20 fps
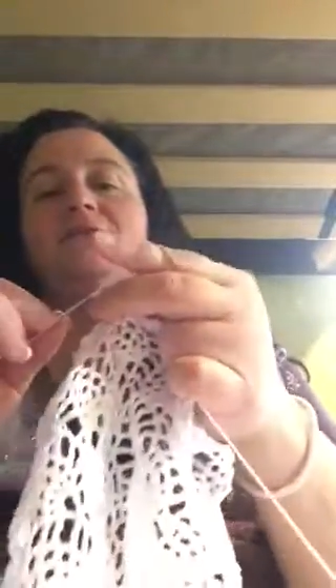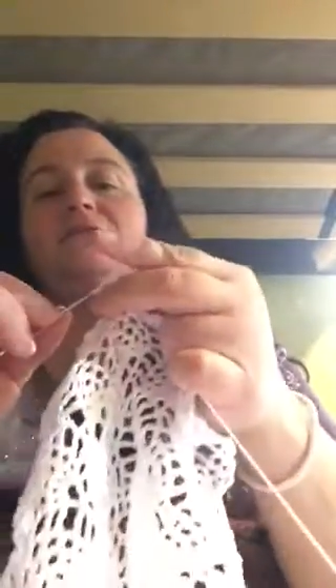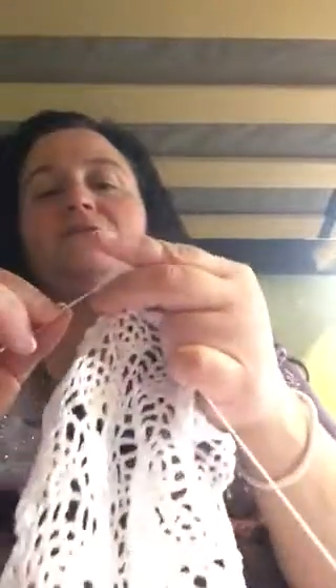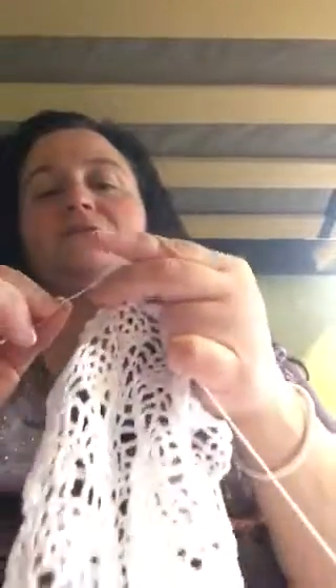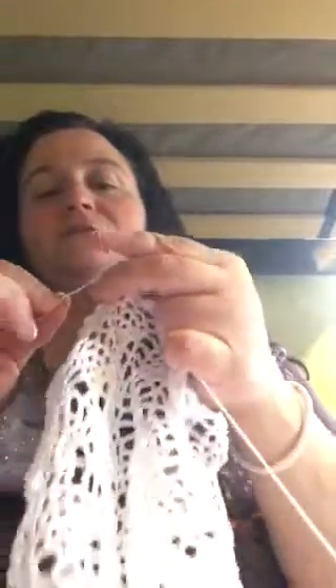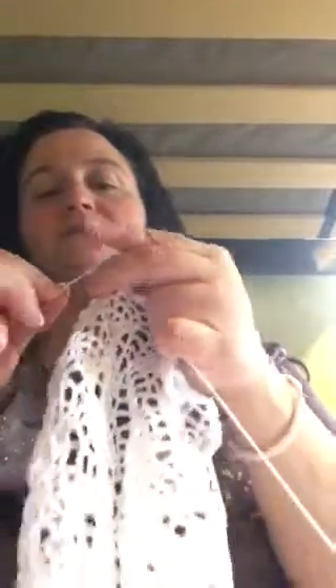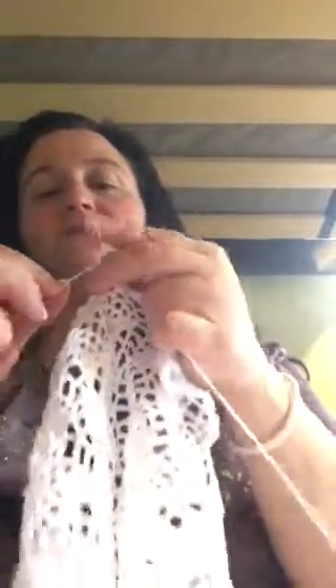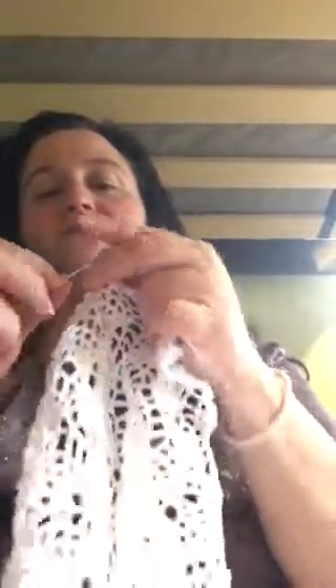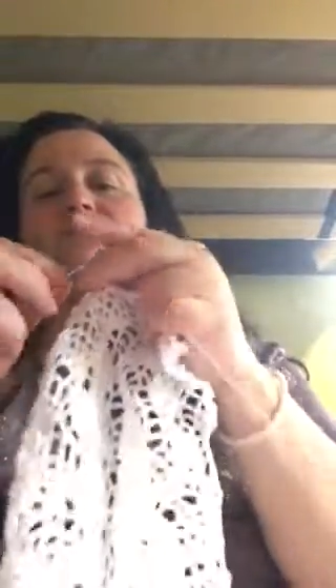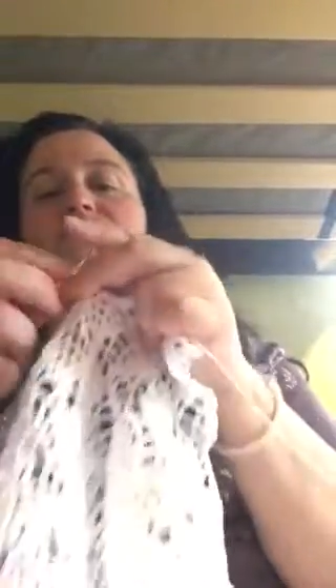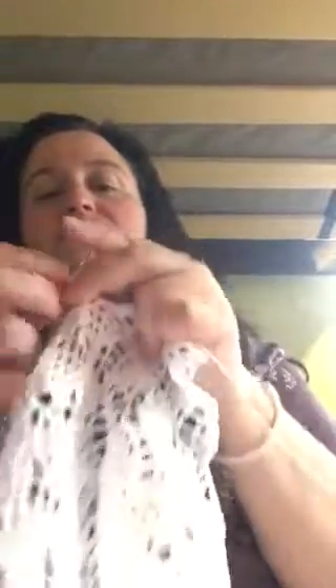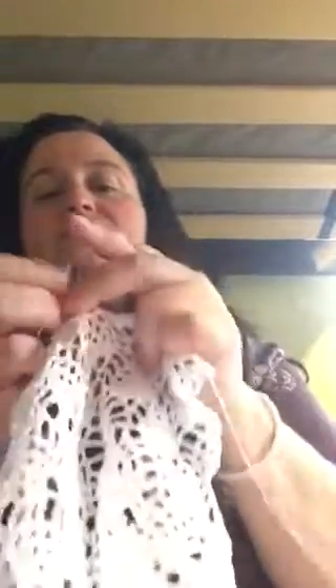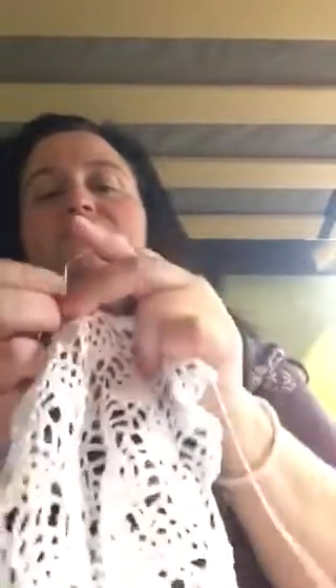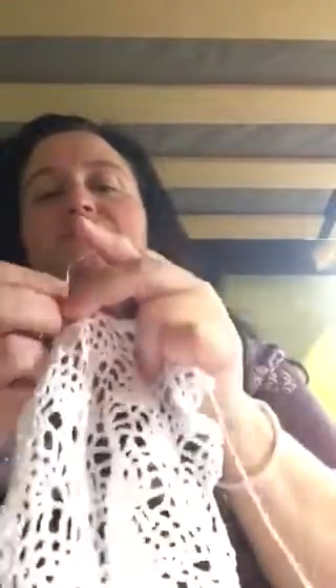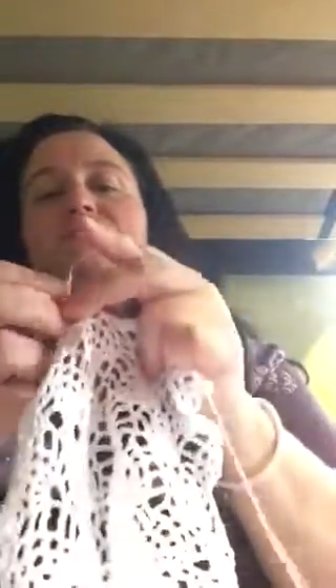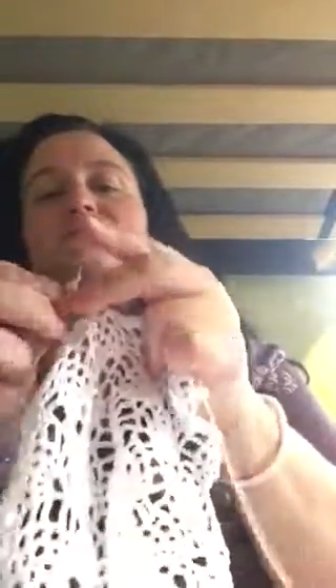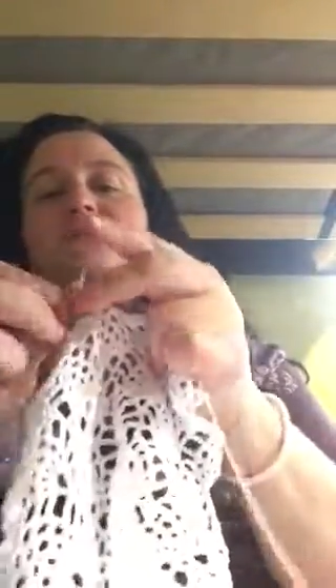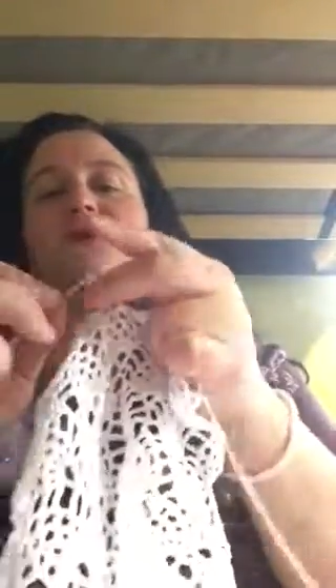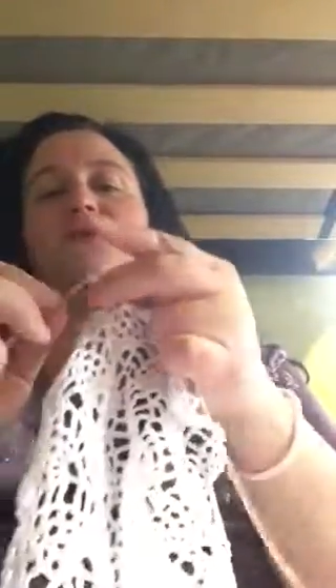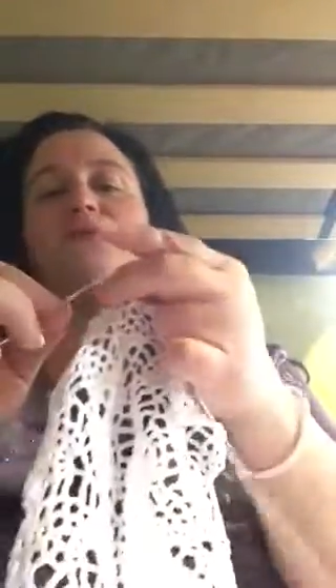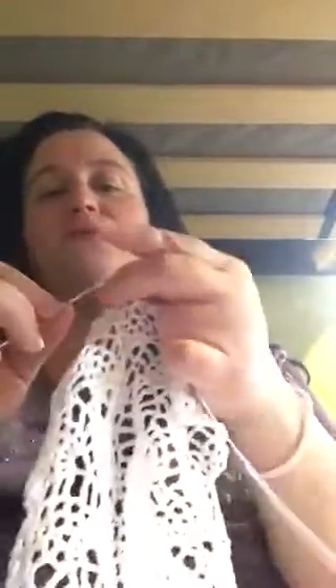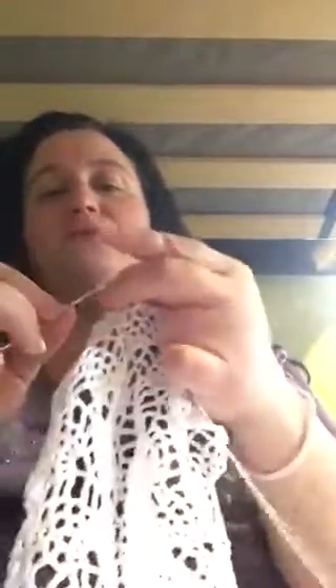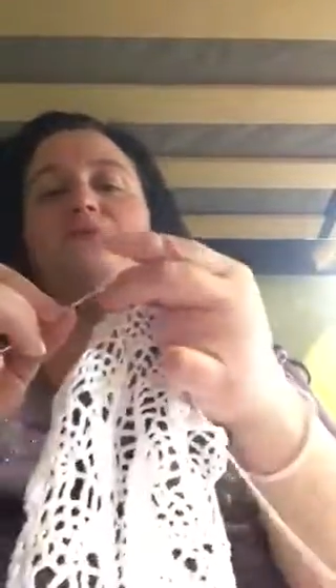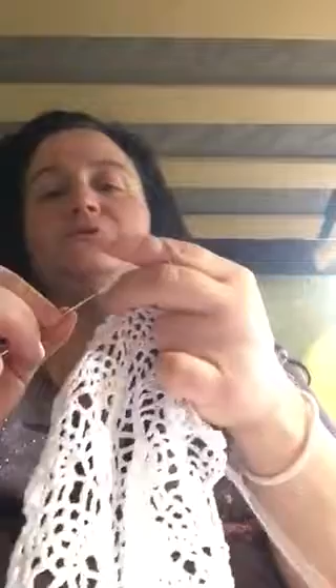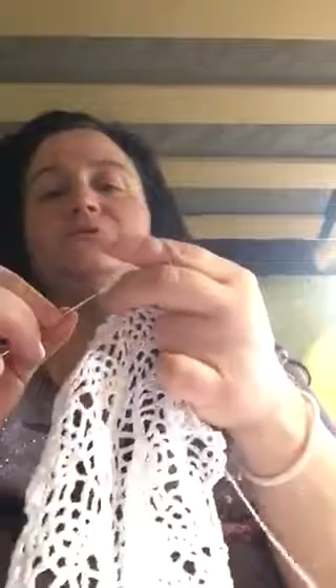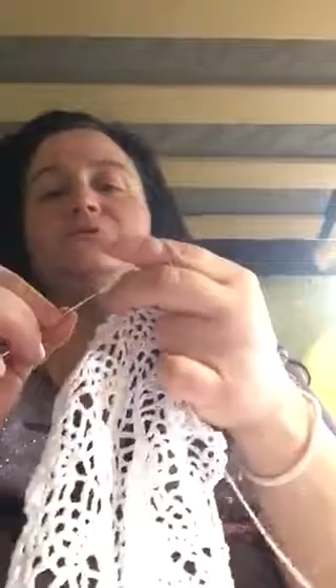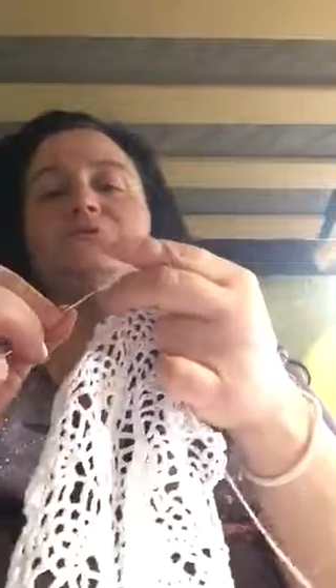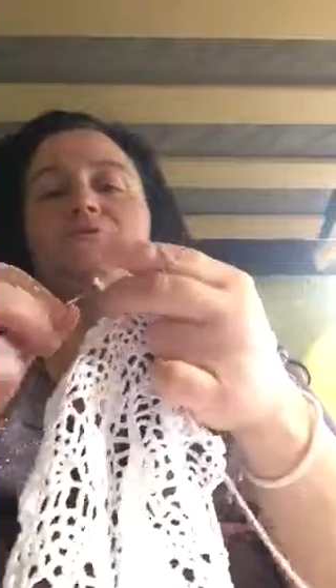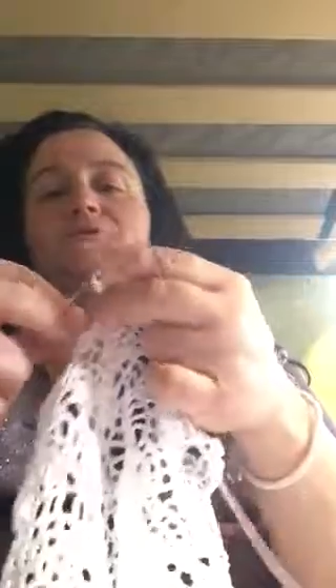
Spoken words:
the hundreds of hours